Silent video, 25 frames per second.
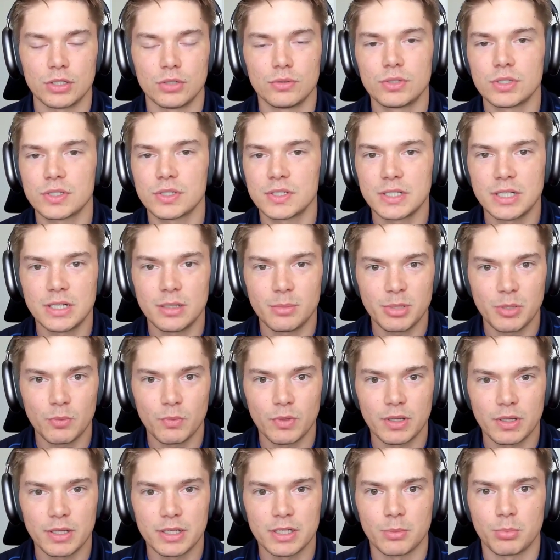You just need to be
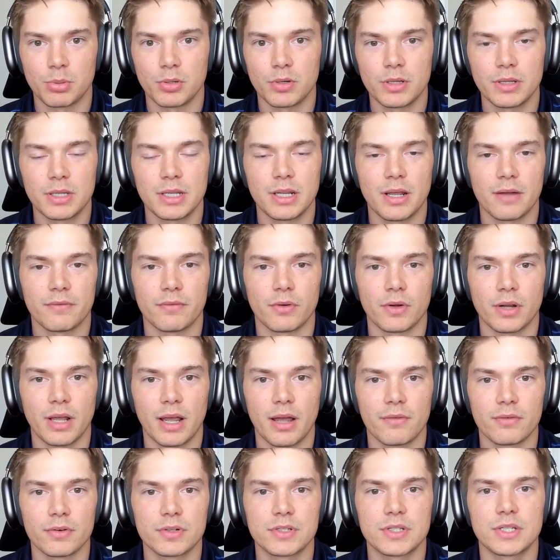willing to put in the effort
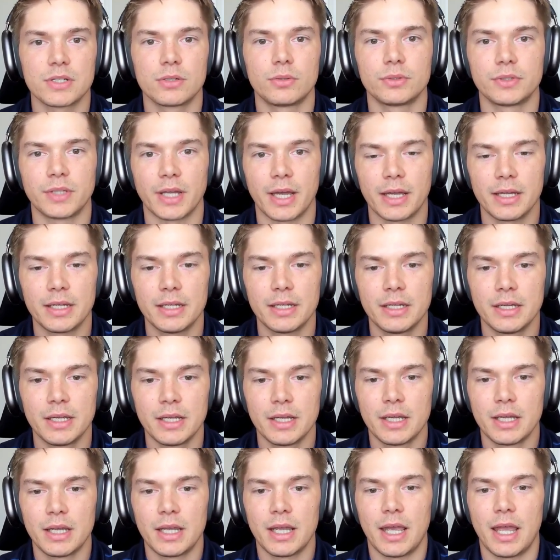every single day
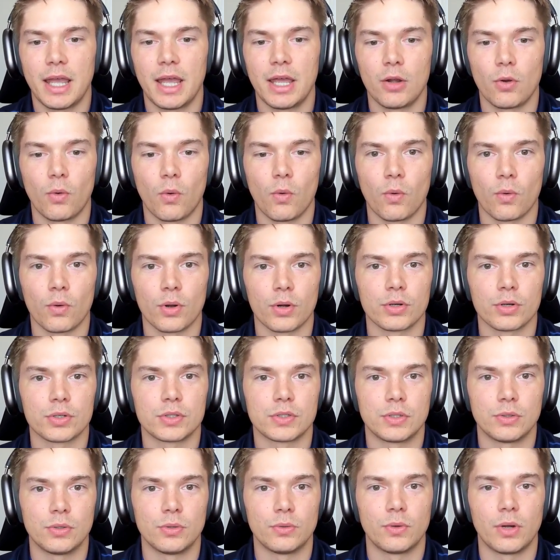in order
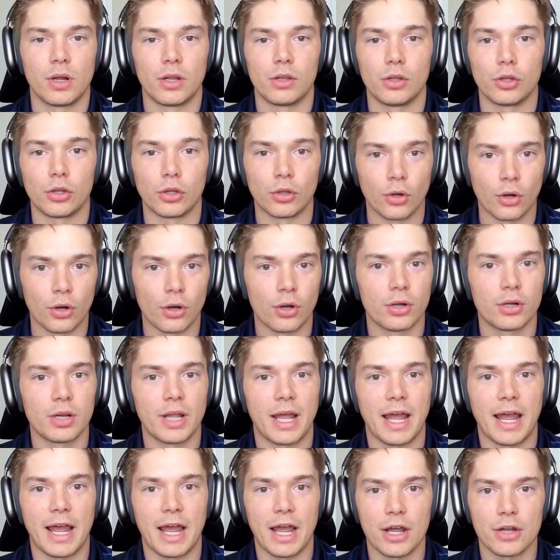to learn
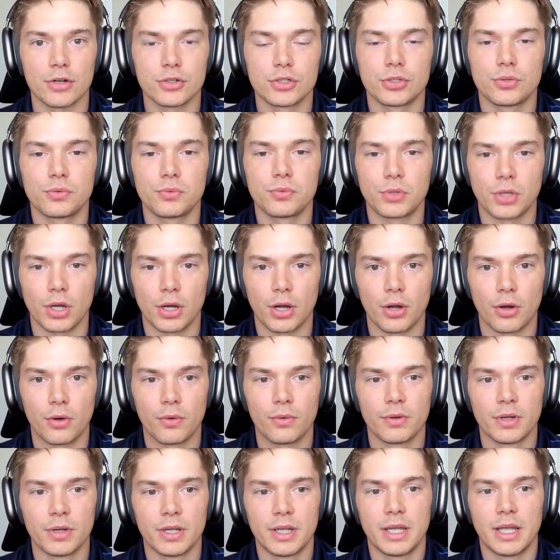as you
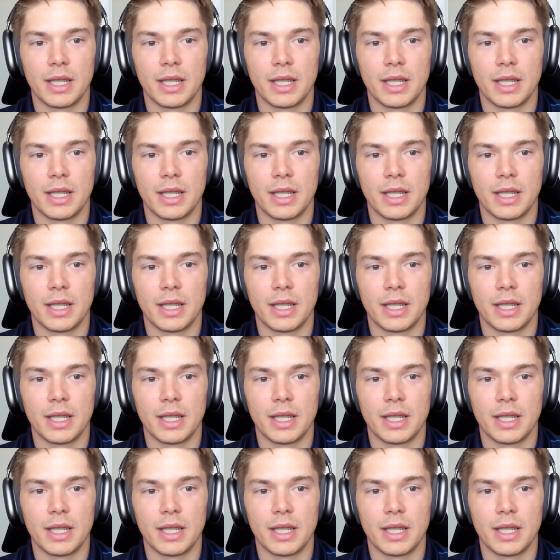go,